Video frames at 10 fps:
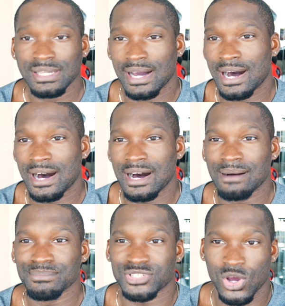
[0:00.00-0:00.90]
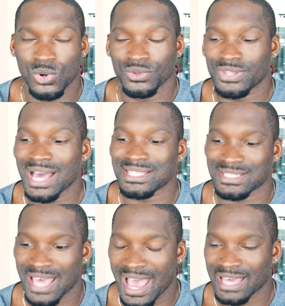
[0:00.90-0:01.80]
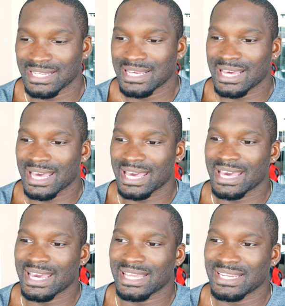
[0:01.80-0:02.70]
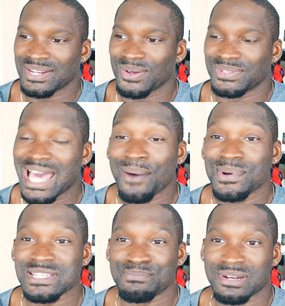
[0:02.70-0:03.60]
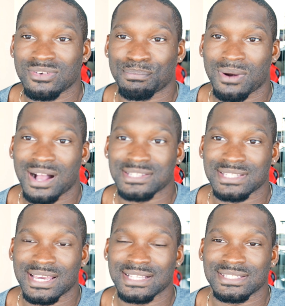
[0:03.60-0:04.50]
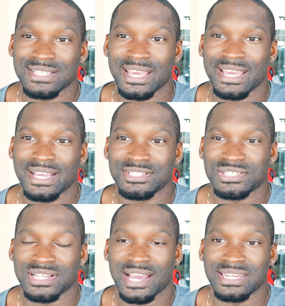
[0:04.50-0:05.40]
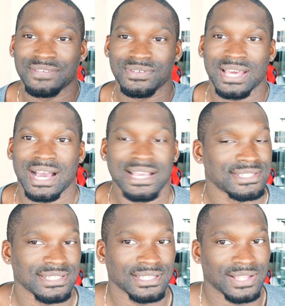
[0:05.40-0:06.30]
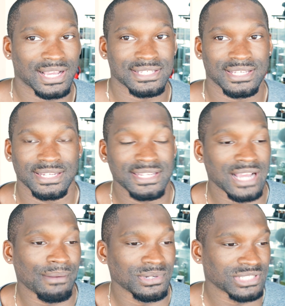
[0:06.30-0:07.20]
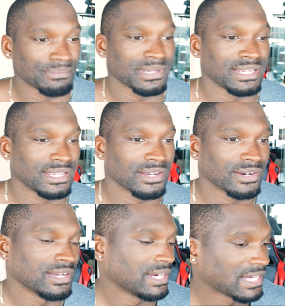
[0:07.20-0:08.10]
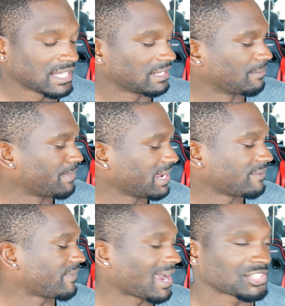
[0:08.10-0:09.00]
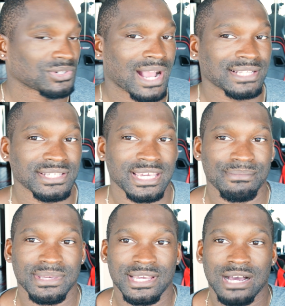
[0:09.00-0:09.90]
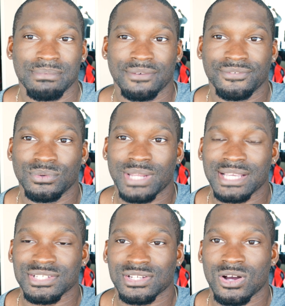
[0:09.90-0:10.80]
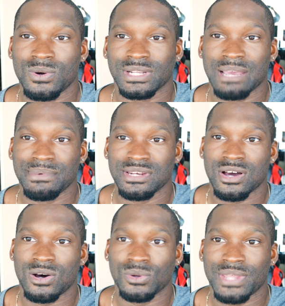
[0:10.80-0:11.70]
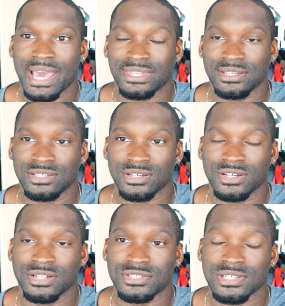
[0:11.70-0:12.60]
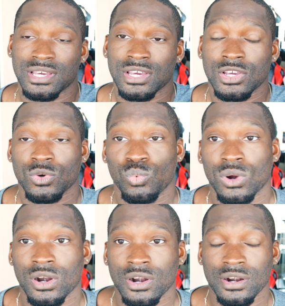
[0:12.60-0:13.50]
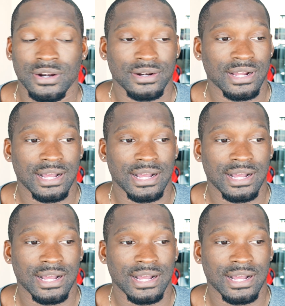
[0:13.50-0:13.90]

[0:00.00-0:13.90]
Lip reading: So that's that, and that was a bit of a process. And just to kind of give you guys, like I said, e-commerce update here, the manufacturer actually hit me up a few days ago and let me know that the goods were